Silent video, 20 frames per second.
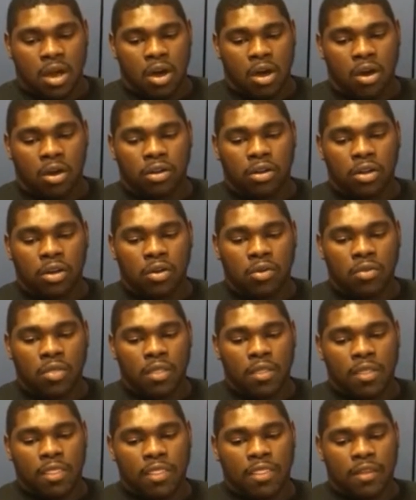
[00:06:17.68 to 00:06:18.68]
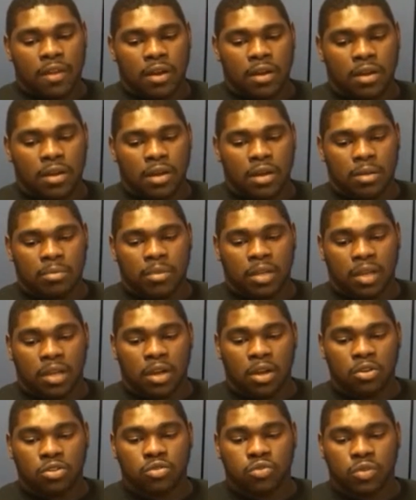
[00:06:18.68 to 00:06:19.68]
Although the
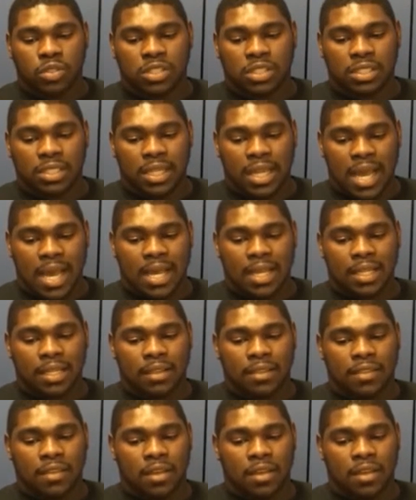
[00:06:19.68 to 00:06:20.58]
coach was not